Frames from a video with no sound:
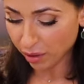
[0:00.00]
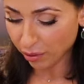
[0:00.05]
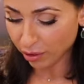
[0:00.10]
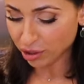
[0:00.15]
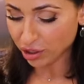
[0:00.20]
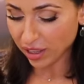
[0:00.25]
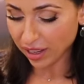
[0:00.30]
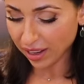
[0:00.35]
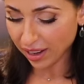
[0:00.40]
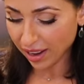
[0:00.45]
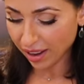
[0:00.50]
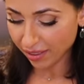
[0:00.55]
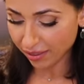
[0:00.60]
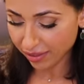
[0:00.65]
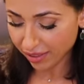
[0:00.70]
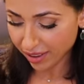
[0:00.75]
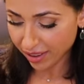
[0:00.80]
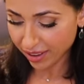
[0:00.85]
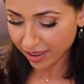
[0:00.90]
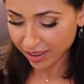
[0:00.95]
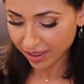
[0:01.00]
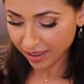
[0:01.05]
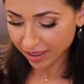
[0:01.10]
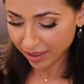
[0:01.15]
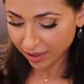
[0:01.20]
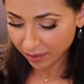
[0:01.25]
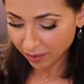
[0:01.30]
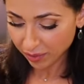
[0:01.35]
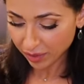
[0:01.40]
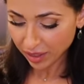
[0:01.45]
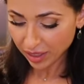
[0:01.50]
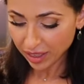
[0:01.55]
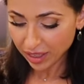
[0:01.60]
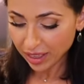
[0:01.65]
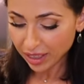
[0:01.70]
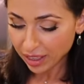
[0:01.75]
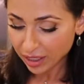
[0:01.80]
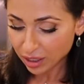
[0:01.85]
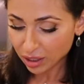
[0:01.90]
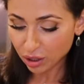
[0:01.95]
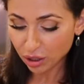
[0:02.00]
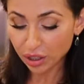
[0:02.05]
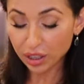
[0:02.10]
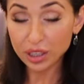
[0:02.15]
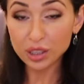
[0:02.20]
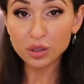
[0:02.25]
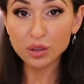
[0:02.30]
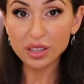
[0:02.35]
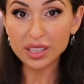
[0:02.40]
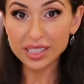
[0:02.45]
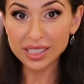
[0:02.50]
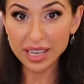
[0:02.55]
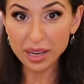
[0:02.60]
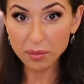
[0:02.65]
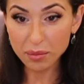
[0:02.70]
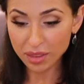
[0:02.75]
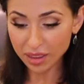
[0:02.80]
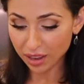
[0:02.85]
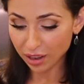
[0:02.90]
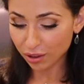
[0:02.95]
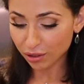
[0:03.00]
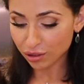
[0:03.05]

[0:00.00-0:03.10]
which I love. So you're going to do the same thing.